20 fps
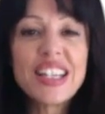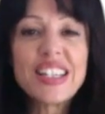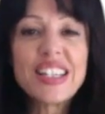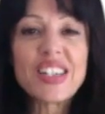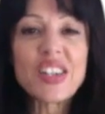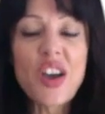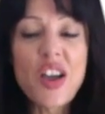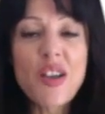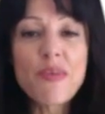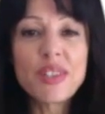
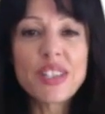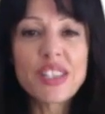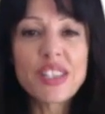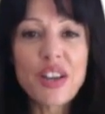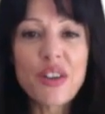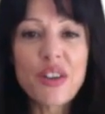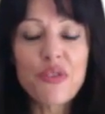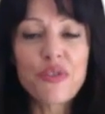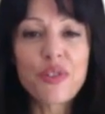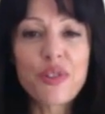Diamonds
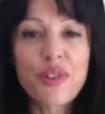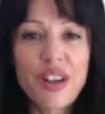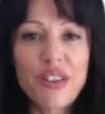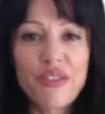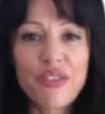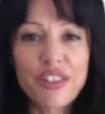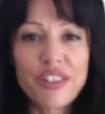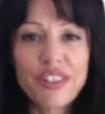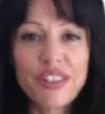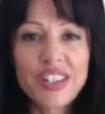Are
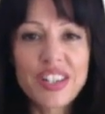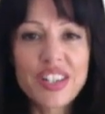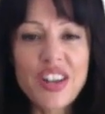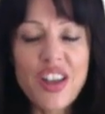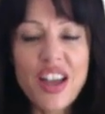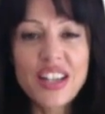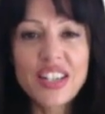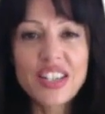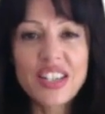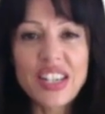Forever,
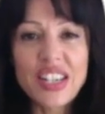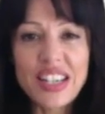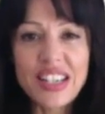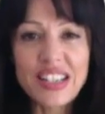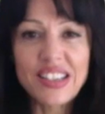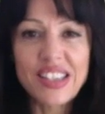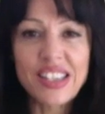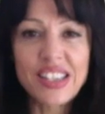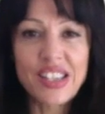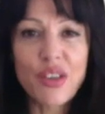
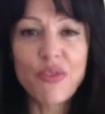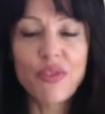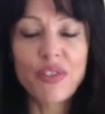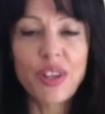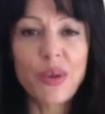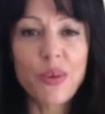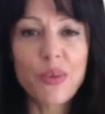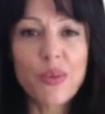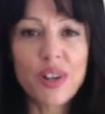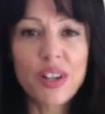
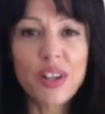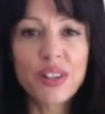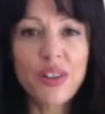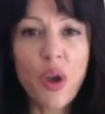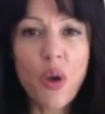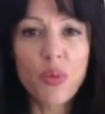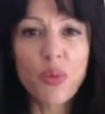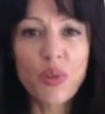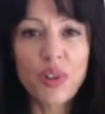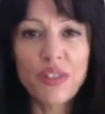1971,
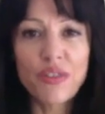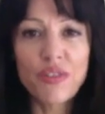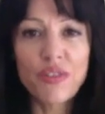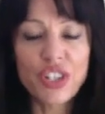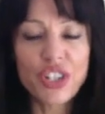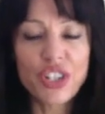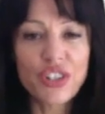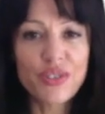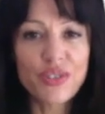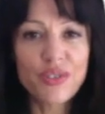with
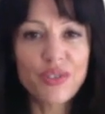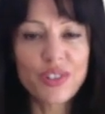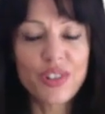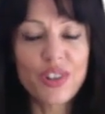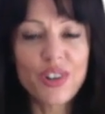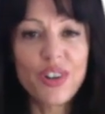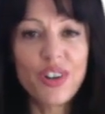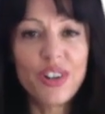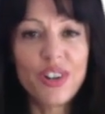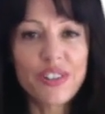Sean
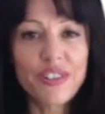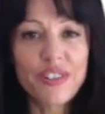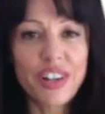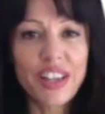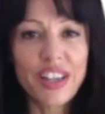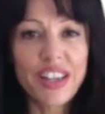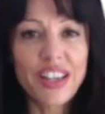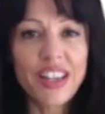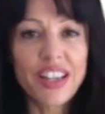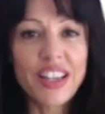
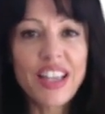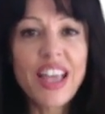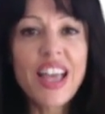Connery.